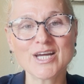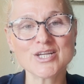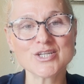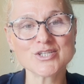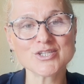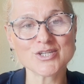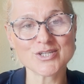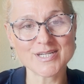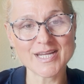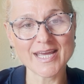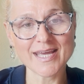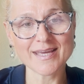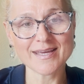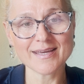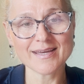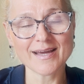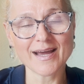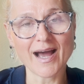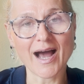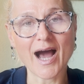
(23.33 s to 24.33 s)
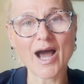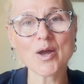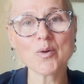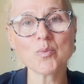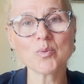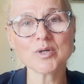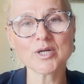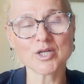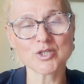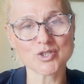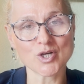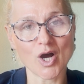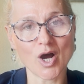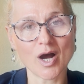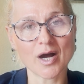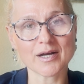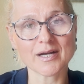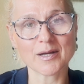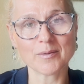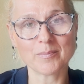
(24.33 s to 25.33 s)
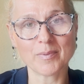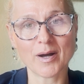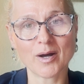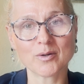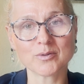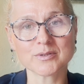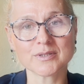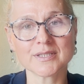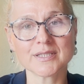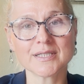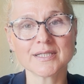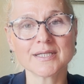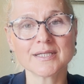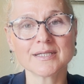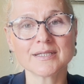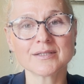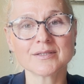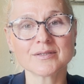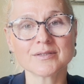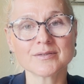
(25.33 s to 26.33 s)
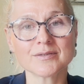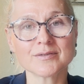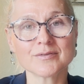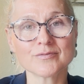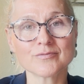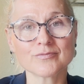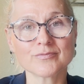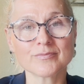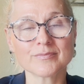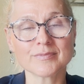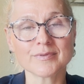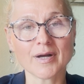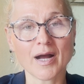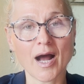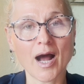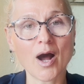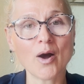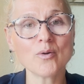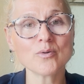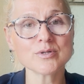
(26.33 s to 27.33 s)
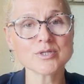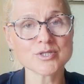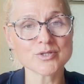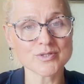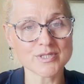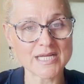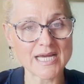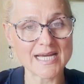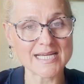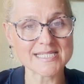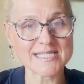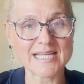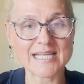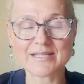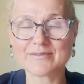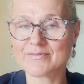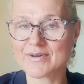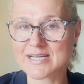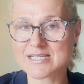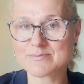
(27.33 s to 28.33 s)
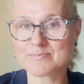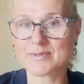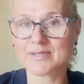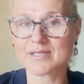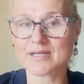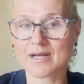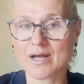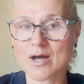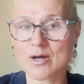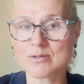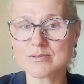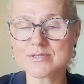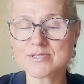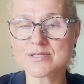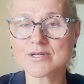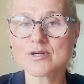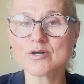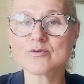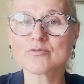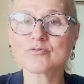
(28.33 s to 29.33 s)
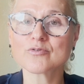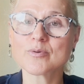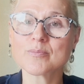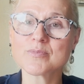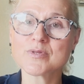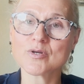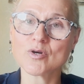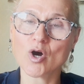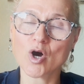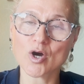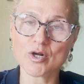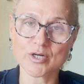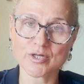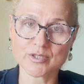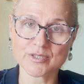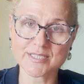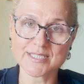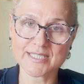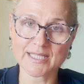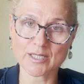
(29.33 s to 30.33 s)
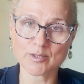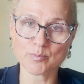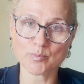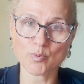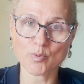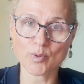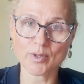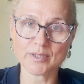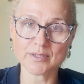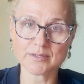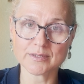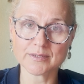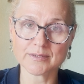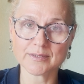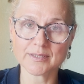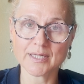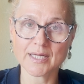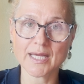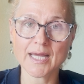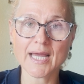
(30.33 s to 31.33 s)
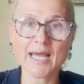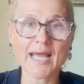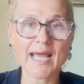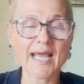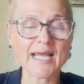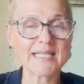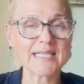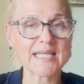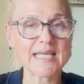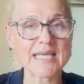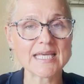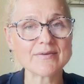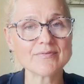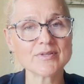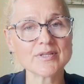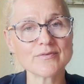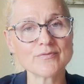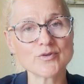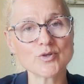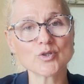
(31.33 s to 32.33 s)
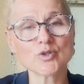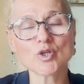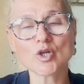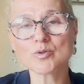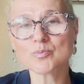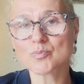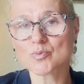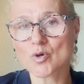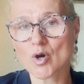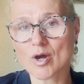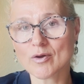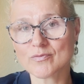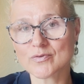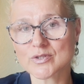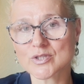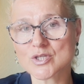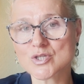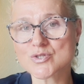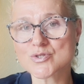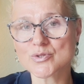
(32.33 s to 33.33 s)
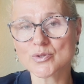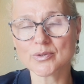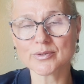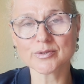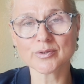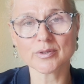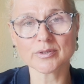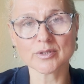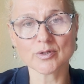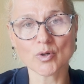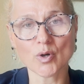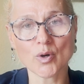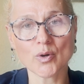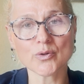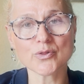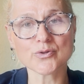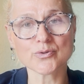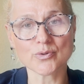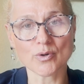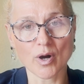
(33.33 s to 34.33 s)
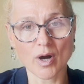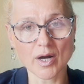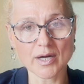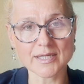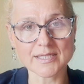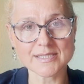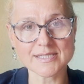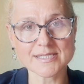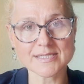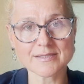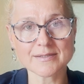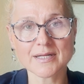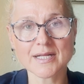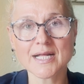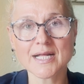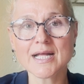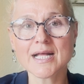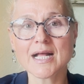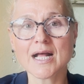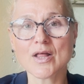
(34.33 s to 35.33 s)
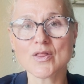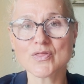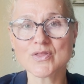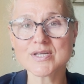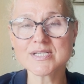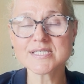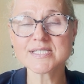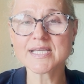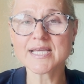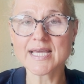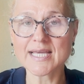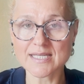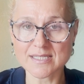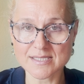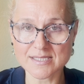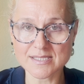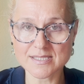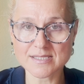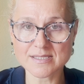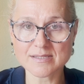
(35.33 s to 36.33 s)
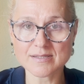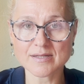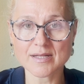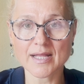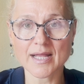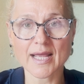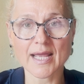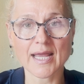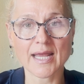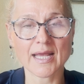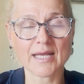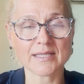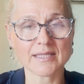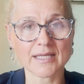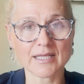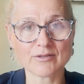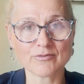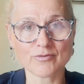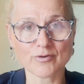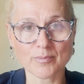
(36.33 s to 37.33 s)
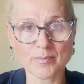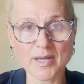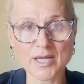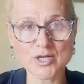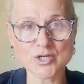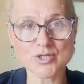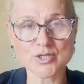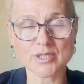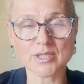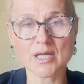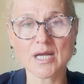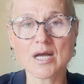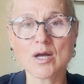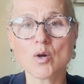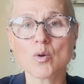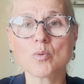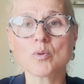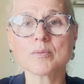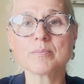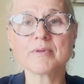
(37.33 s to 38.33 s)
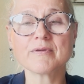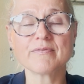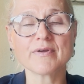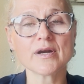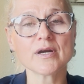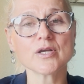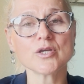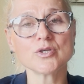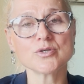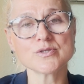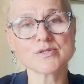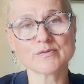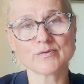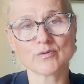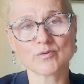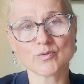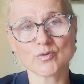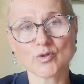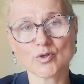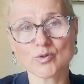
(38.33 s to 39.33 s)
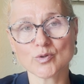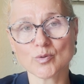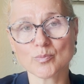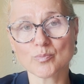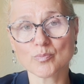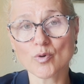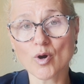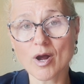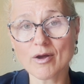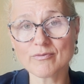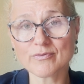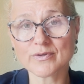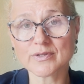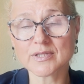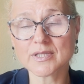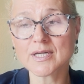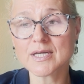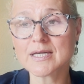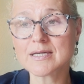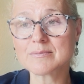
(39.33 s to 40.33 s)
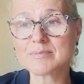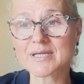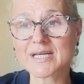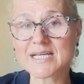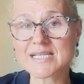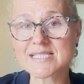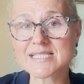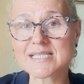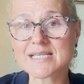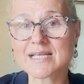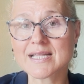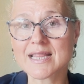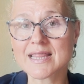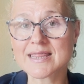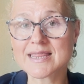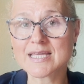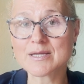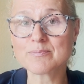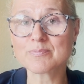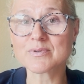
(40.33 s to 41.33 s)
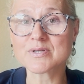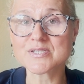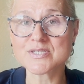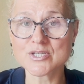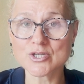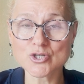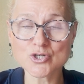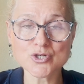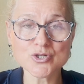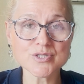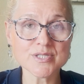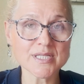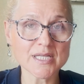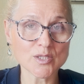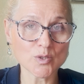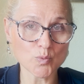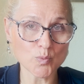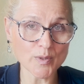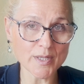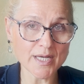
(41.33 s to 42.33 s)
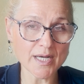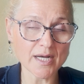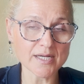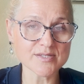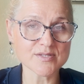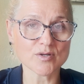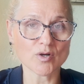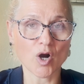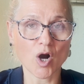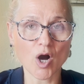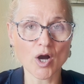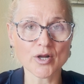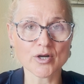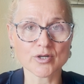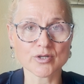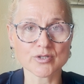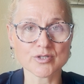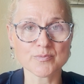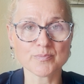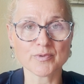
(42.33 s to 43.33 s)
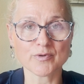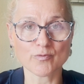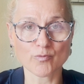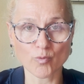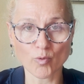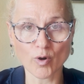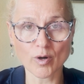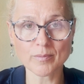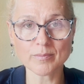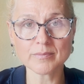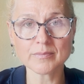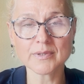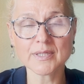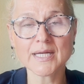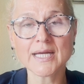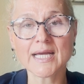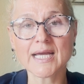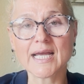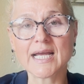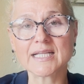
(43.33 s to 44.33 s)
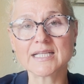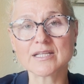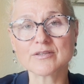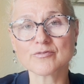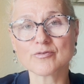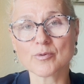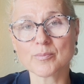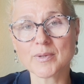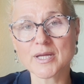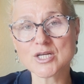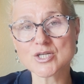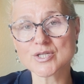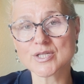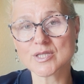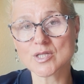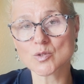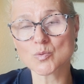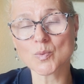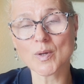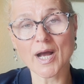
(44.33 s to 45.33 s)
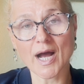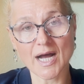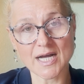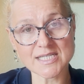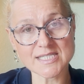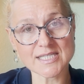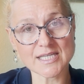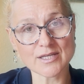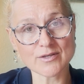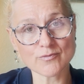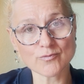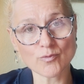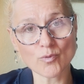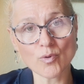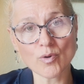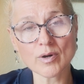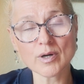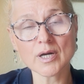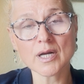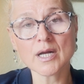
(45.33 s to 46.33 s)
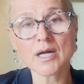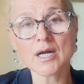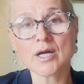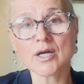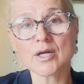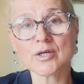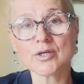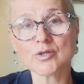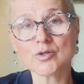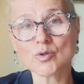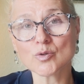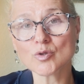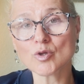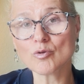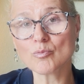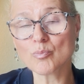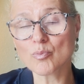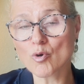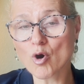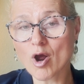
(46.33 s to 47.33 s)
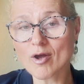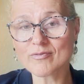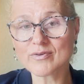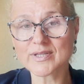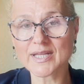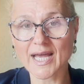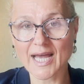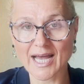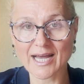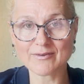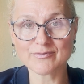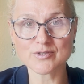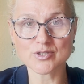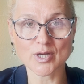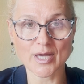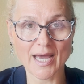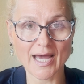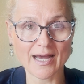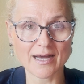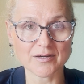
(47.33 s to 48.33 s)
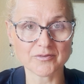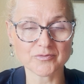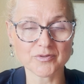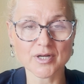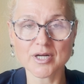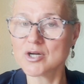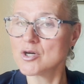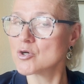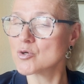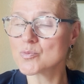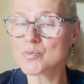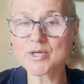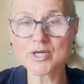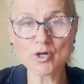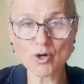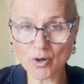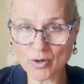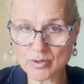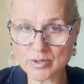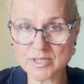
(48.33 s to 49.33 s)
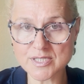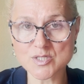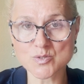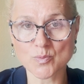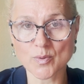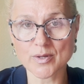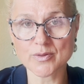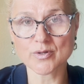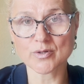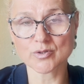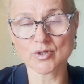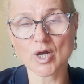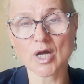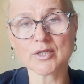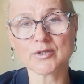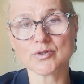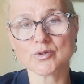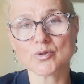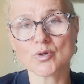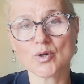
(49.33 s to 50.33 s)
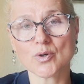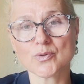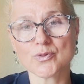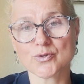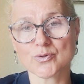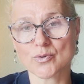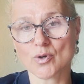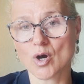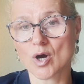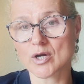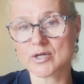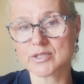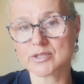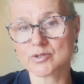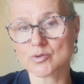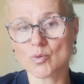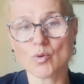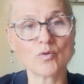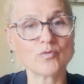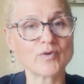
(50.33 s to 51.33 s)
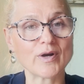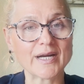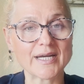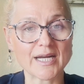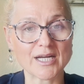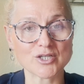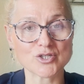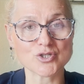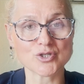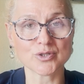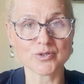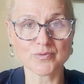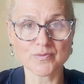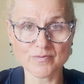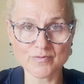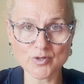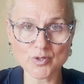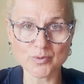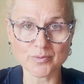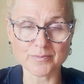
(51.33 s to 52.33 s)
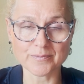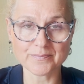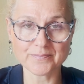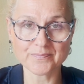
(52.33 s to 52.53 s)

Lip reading: Today, I want to talk about how to test investment accounts from the auditor standpoint. And even if your nonprofit is not going to go through audits, these hints and information will be very useful for your nonprofit because the procedures that we as an auditor perform and information that we're asking for, your nonprofit have to have regardless whether or not you go through audit or financial review.